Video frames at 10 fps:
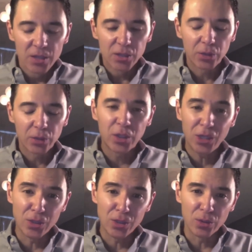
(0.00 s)
Okay. So the
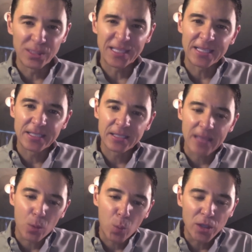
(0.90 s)
good news is is
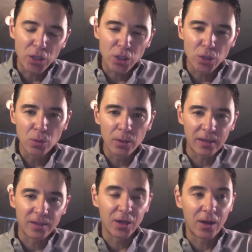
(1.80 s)
that when you
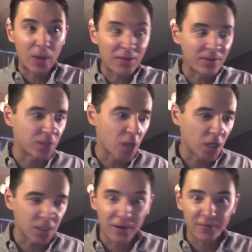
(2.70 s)
and you know we haven't even
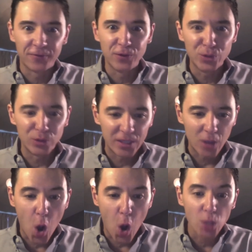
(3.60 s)
talked about foods and
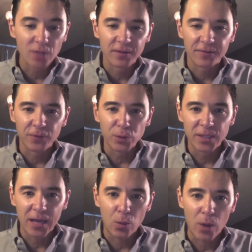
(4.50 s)
all of the foods
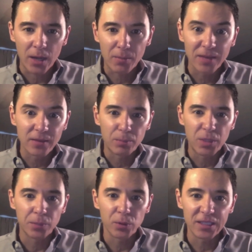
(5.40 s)
that I mm-hmm. recommend that mm-hmm.
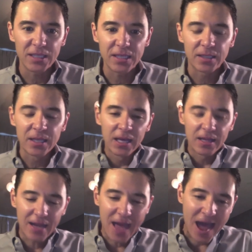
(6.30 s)
people eat
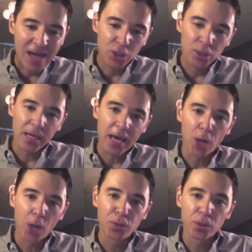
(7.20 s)
that actually
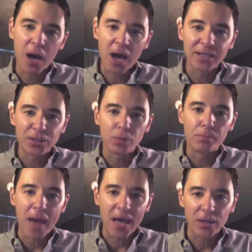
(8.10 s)
help your body to
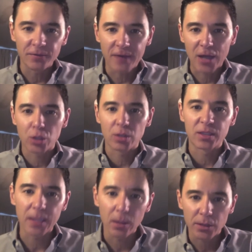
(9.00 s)
manufacture
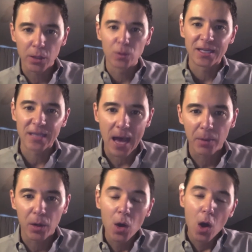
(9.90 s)
serotonin,
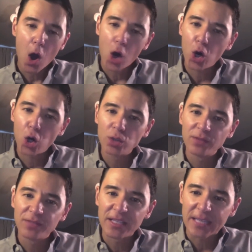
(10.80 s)
GABA,
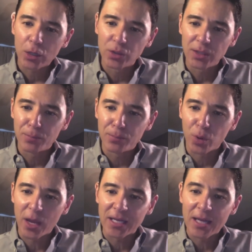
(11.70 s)
all of these healthy
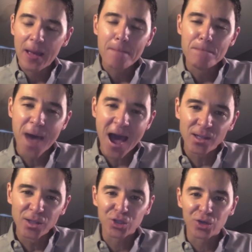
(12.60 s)
brain
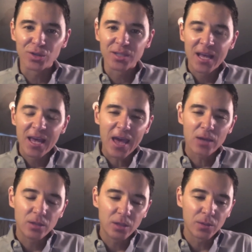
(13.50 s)
balancers
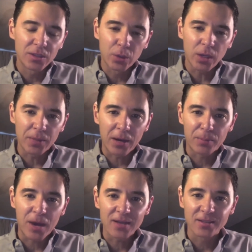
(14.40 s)
and you know what's great
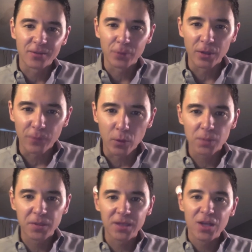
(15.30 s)
about positive
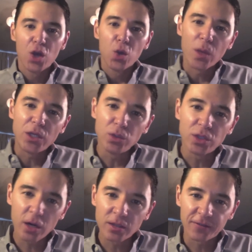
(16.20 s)
reinforcement when you
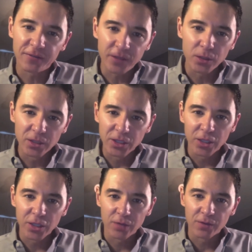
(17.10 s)
start to feel
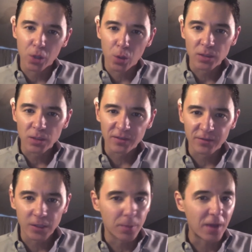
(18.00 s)
good over the course of
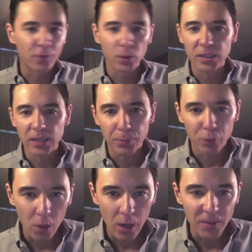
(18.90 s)
you know my 14 day
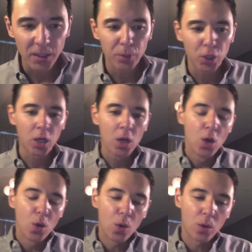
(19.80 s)
program in the book,
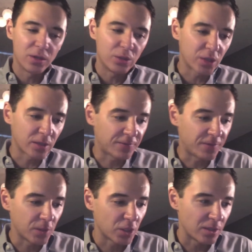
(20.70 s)
mm-hmm. or you start to
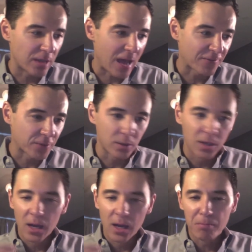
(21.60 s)
feel good after
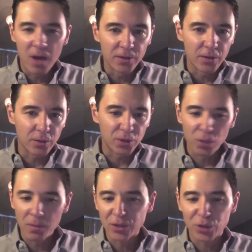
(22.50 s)
a month or
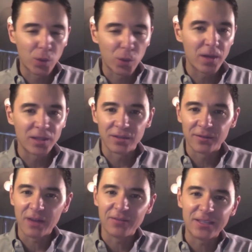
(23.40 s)
two months or three months
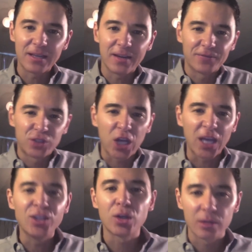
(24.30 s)
of, of, of
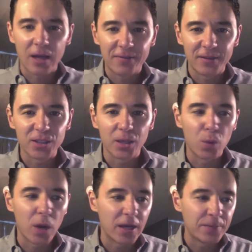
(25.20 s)
changing your life in
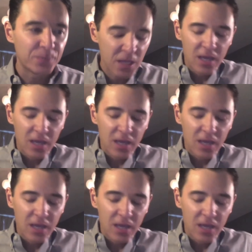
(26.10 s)
some way.